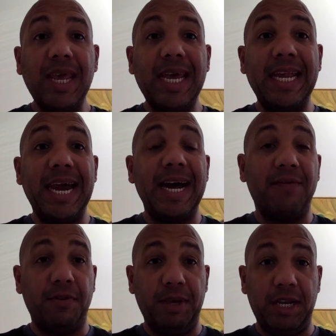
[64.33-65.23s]
an
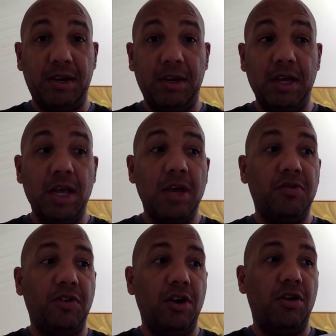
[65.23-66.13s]
alphabet.
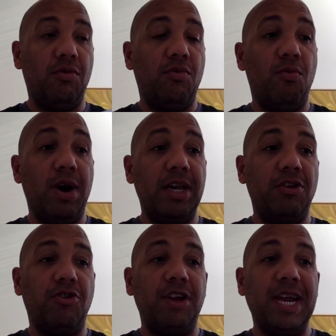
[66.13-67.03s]
So what
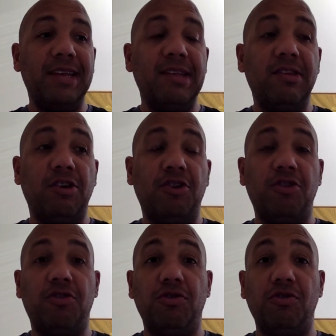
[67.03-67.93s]
you in essence are going
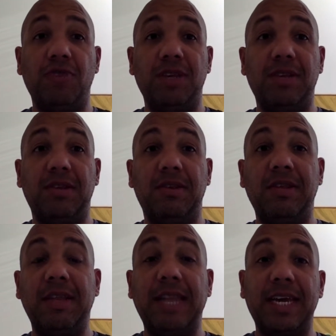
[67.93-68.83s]
to do is
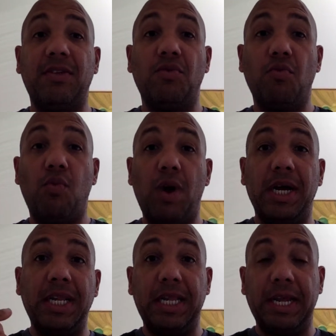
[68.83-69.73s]
select
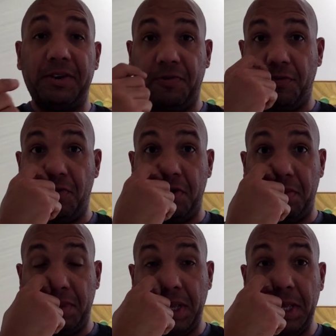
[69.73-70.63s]
one letter
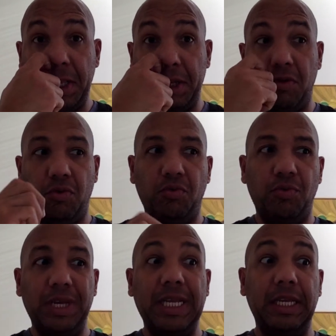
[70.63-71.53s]
form that you
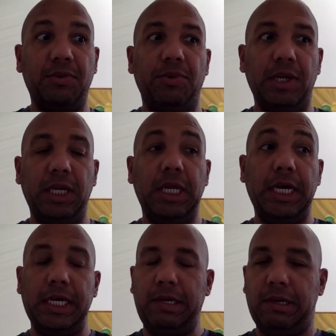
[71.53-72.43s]
really, really
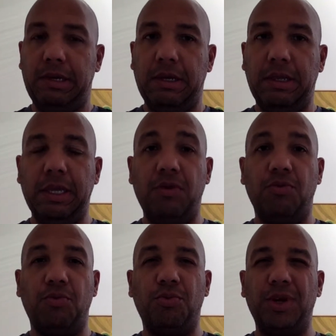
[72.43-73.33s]
liked, you
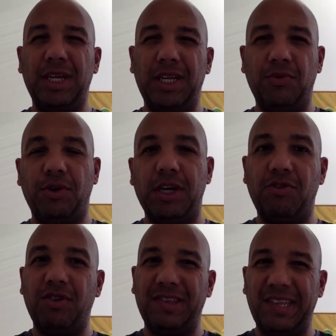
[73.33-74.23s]
really were
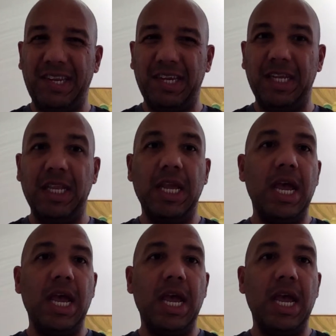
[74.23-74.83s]
interested in,